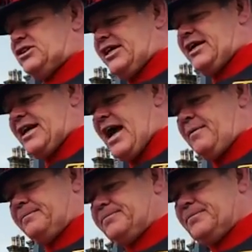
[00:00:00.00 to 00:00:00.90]
you see it
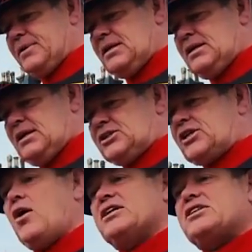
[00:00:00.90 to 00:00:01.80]
now.
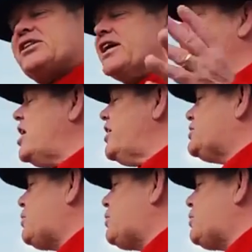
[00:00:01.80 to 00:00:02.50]
So, as I said earlier, this